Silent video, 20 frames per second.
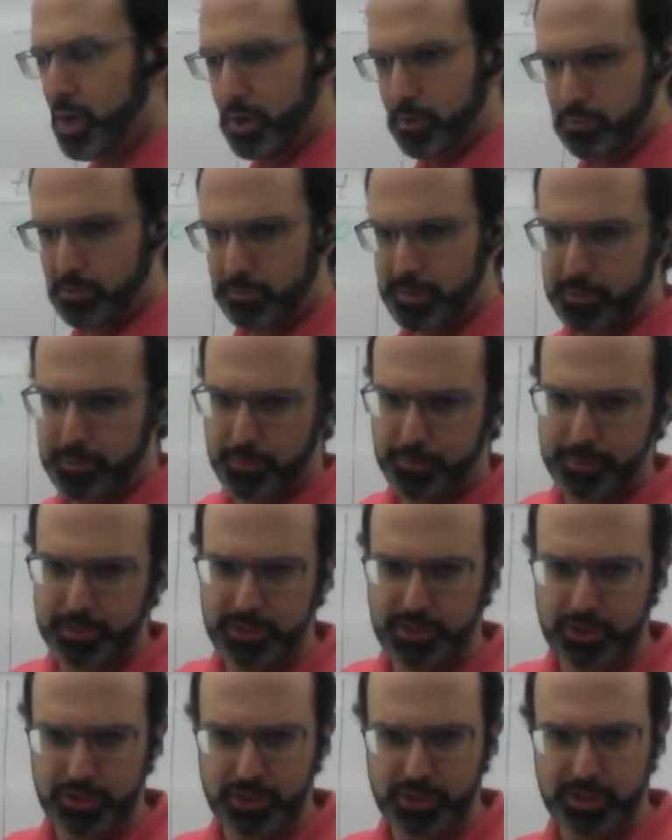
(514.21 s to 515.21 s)
Well, remember,
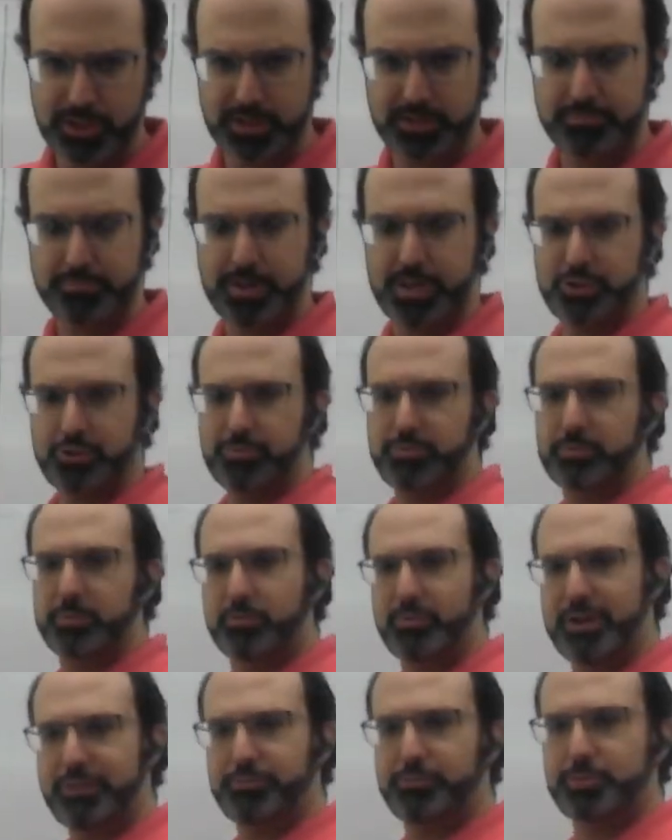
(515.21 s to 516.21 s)
position is measured from a
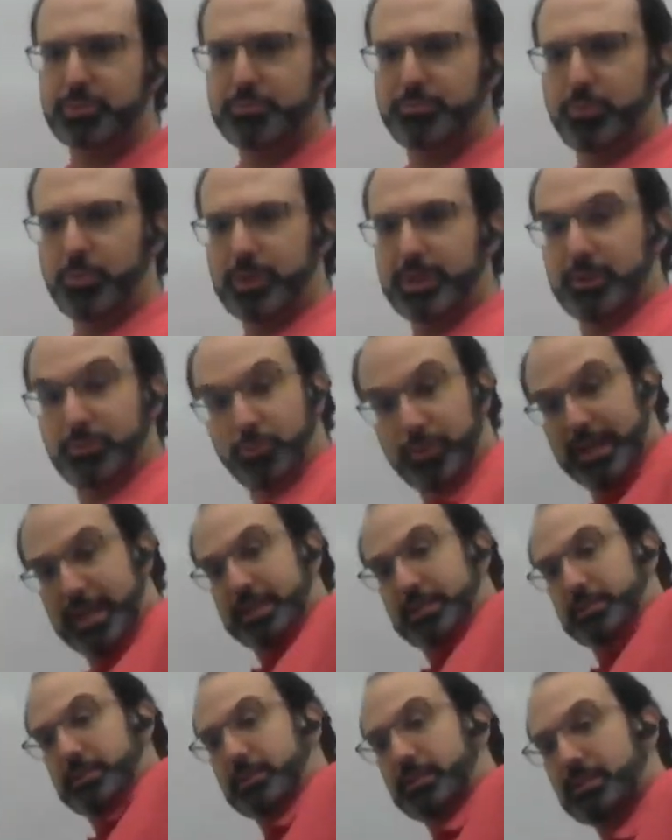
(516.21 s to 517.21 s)
reference point, and we
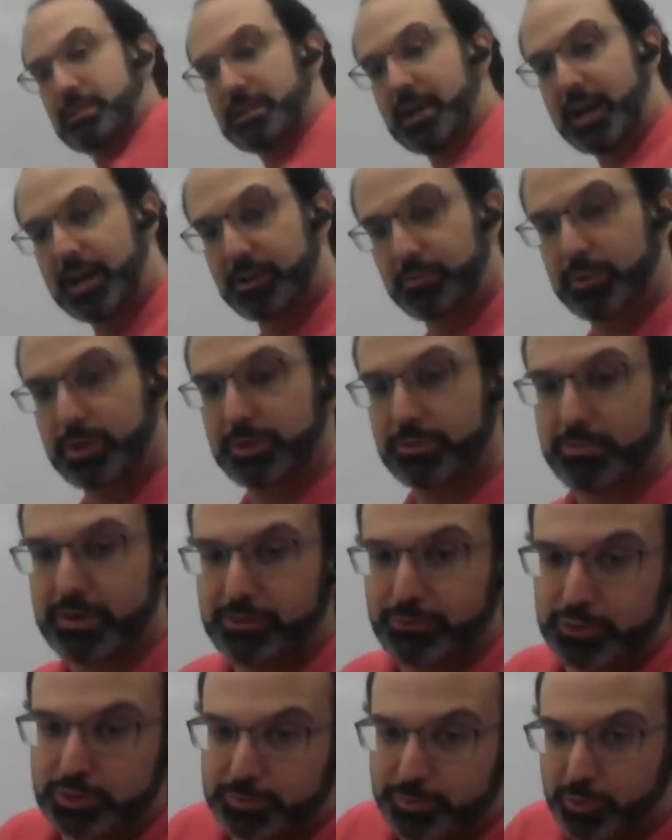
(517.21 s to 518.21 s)
get to decide where the
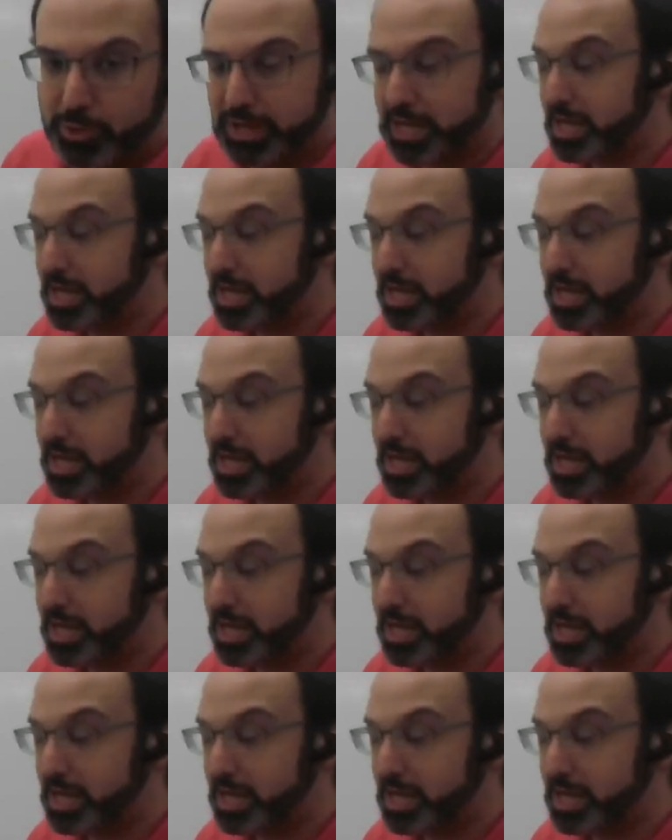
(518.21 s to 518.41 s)
reference point